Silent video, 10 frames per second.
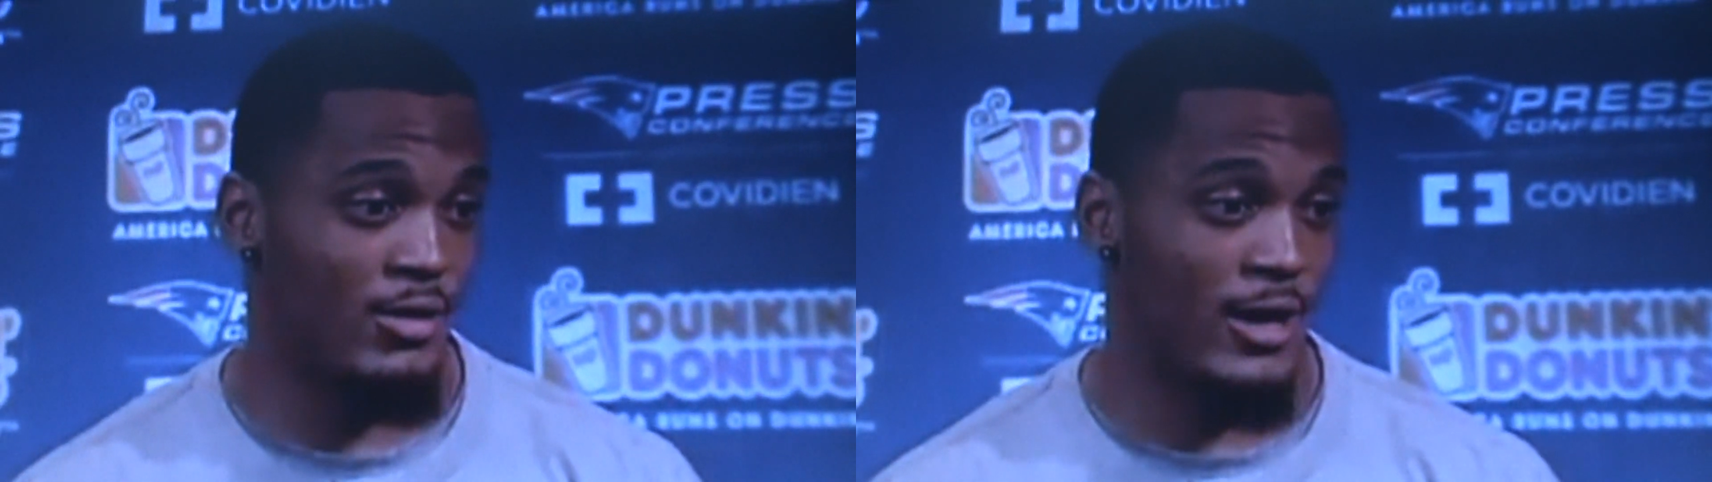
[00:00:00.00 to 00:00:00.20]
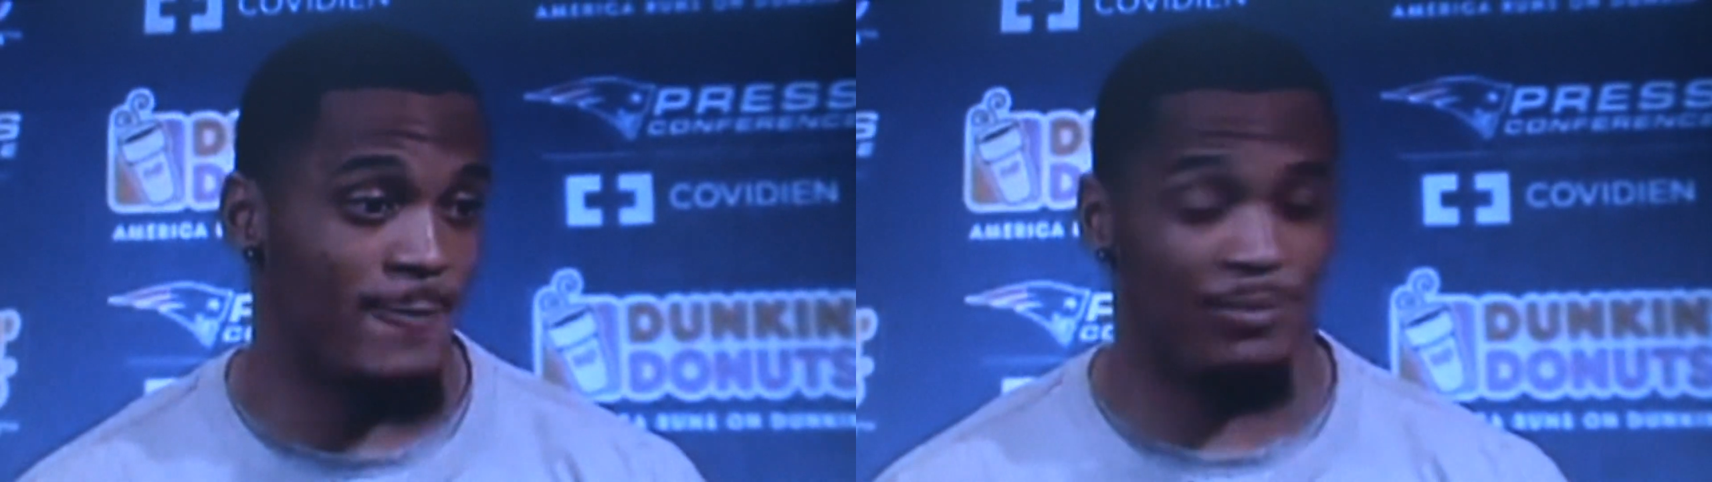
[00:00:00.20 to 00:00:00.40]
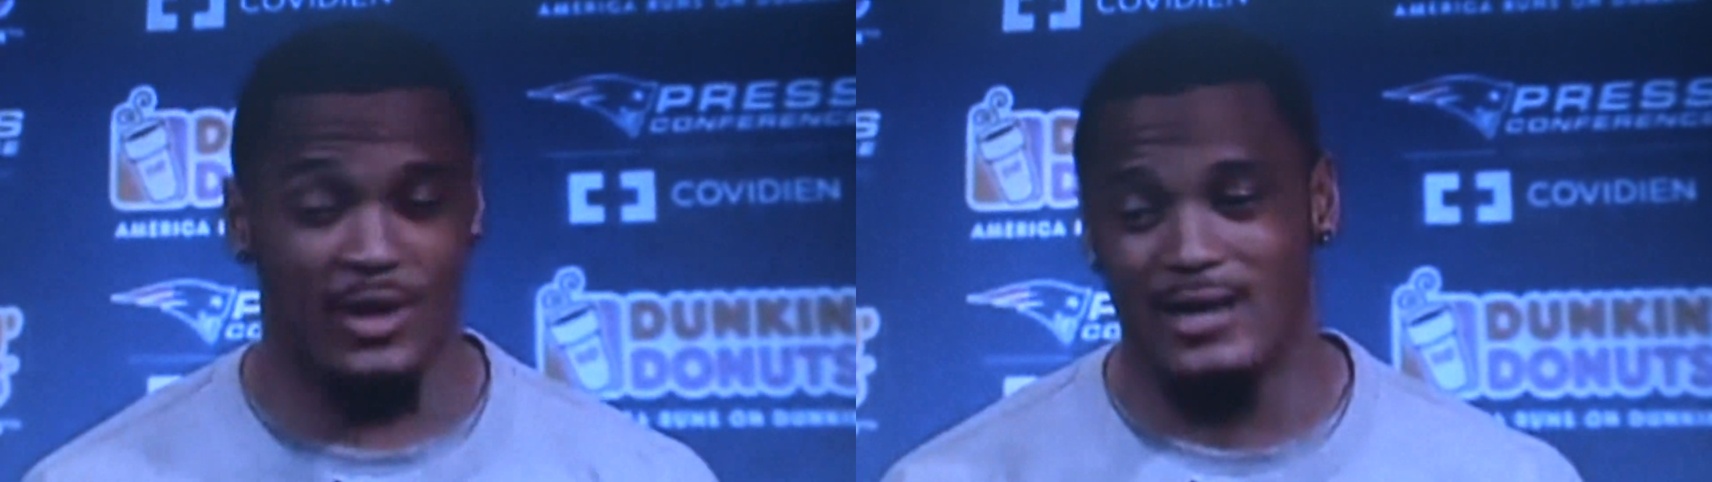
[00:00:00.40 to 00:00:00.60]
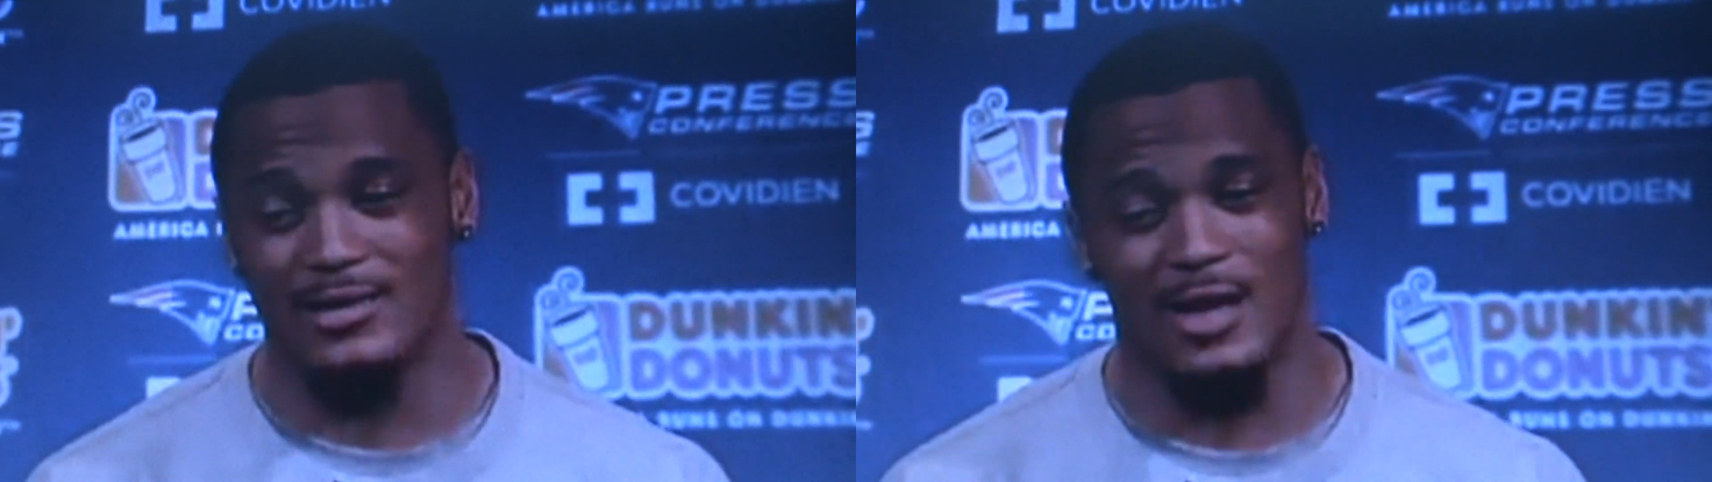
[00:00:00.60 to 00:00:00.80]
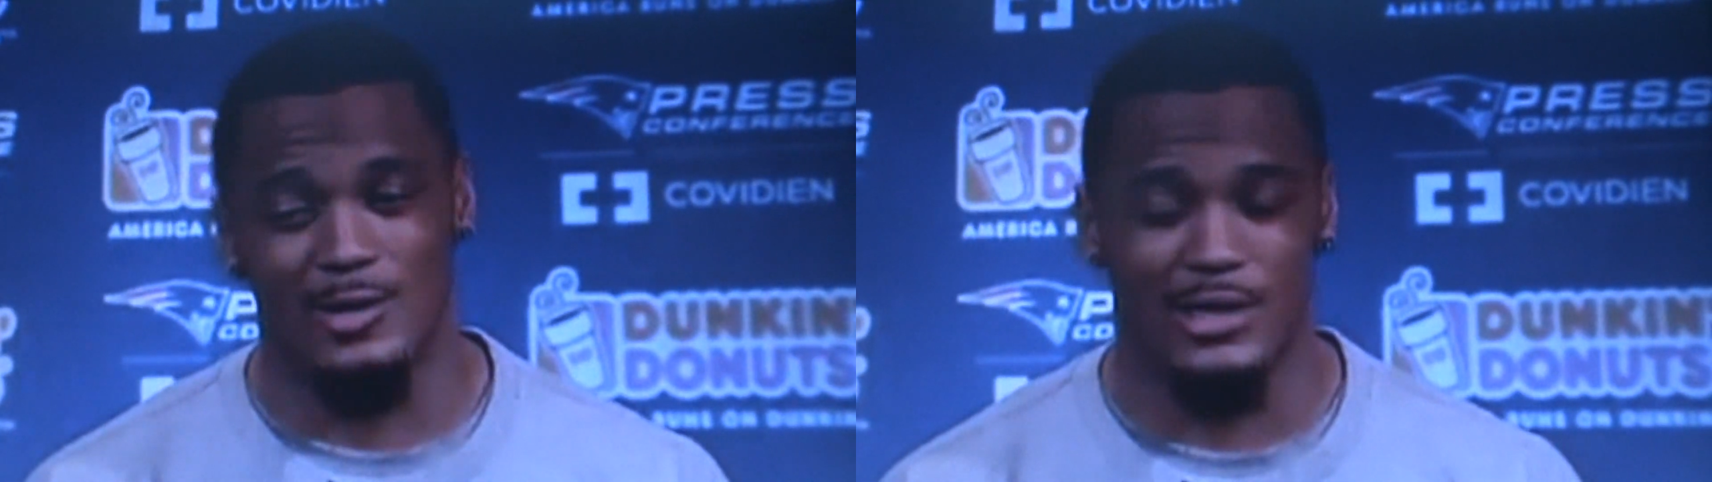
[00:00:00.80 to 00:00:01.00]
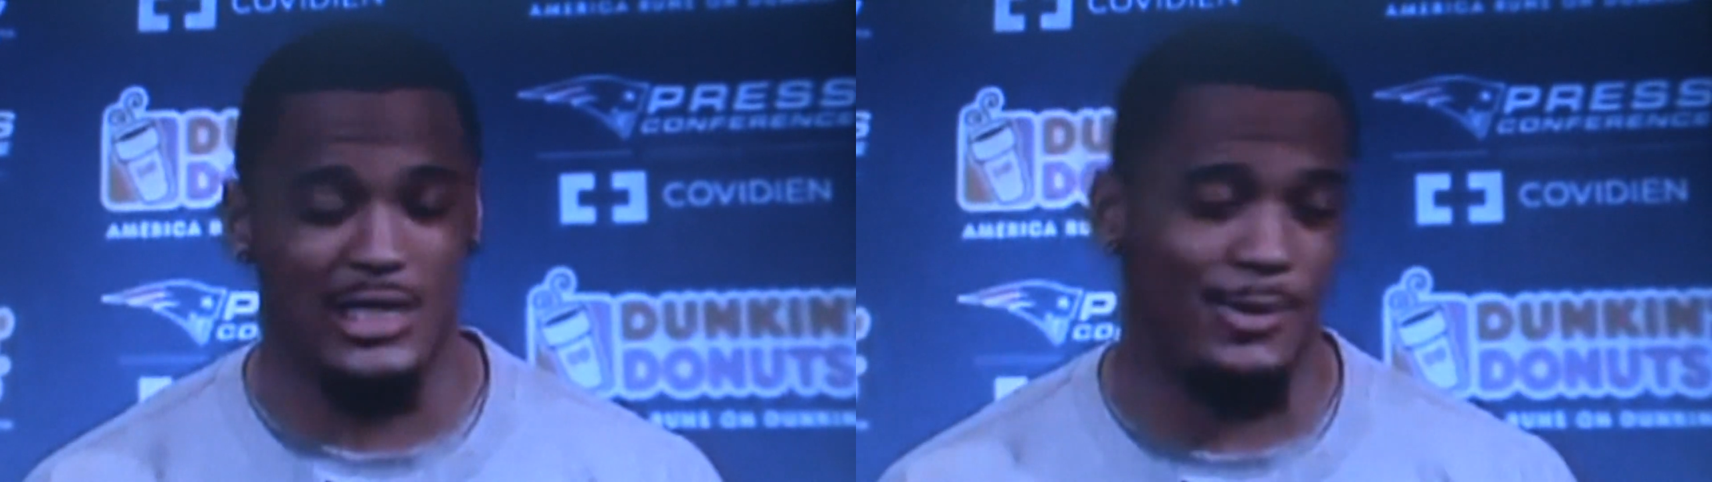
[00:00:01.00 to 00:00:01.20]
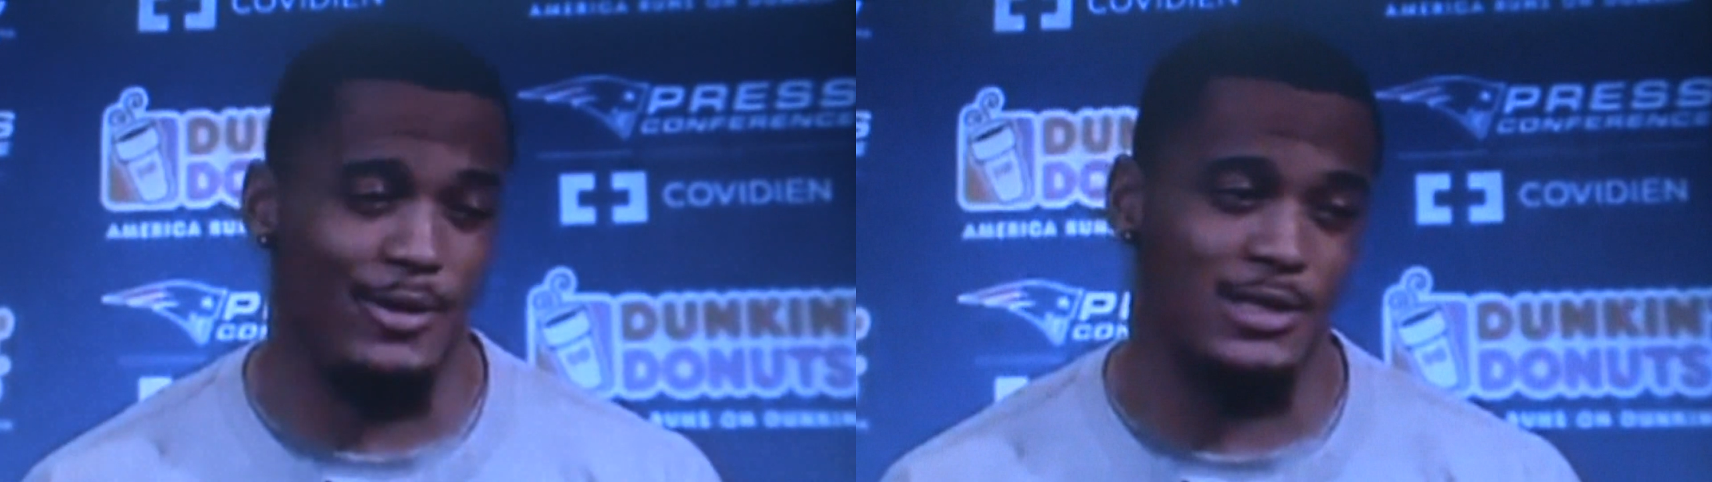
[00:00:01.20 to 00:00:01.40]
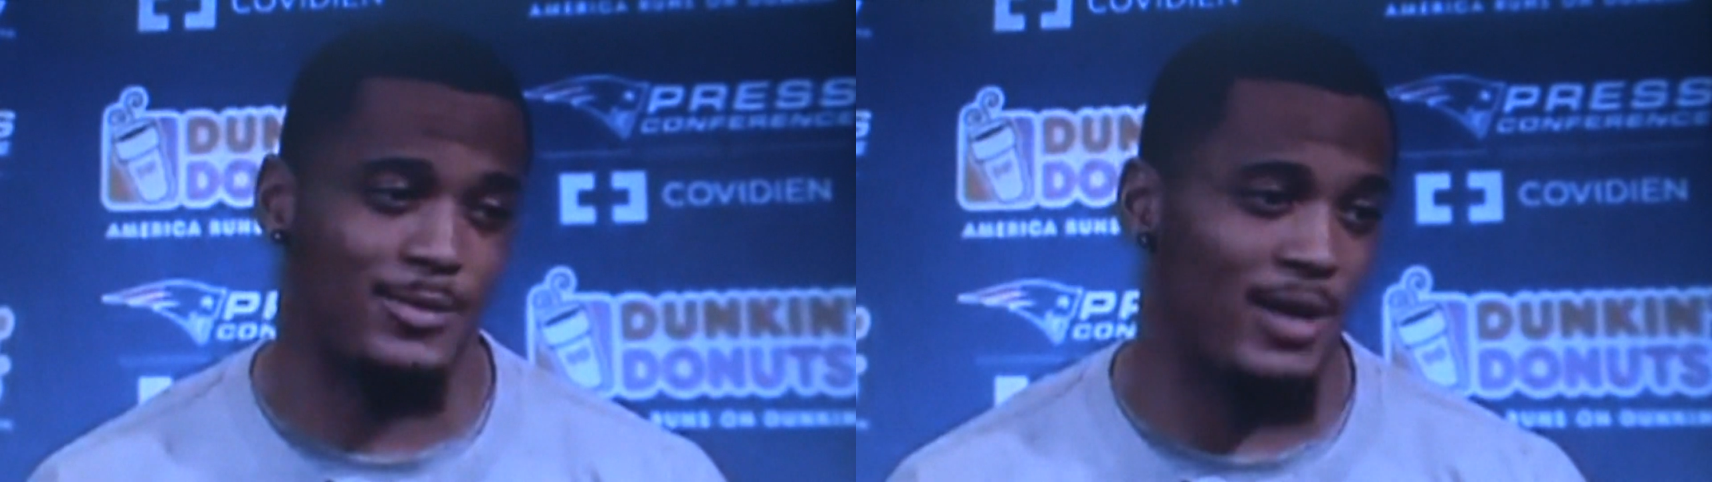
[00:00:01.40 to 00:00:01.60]
And that just comes with
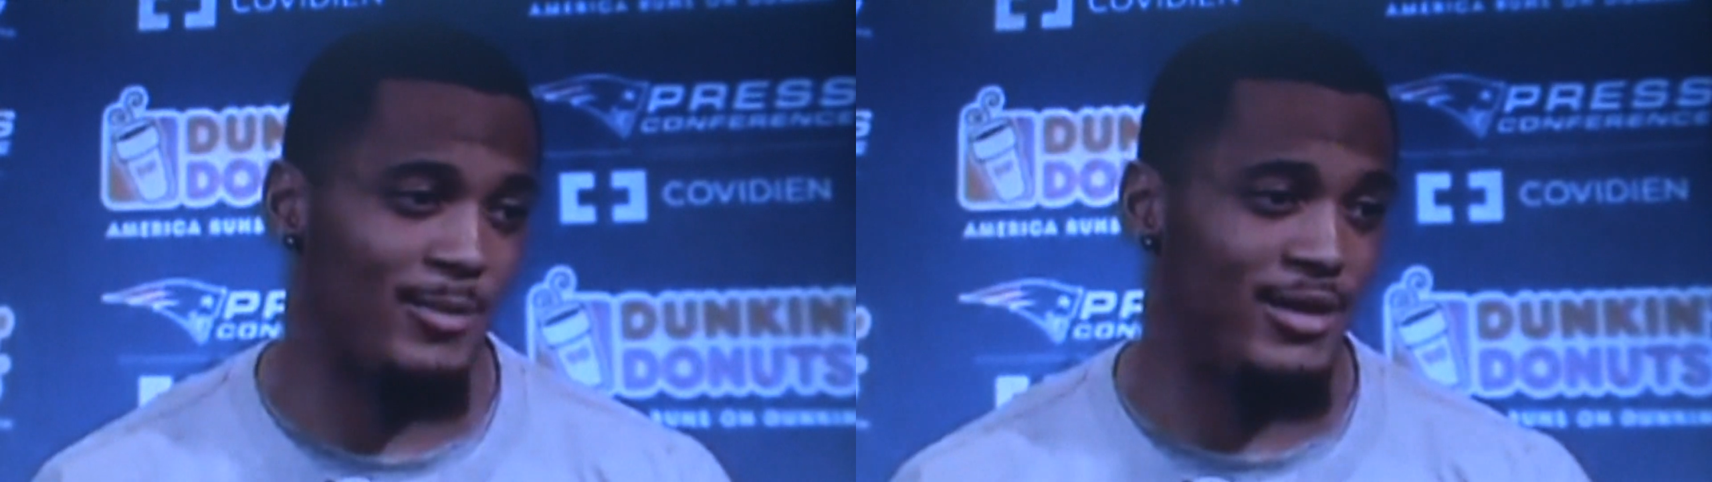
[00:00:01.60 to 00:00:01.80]
experience, man.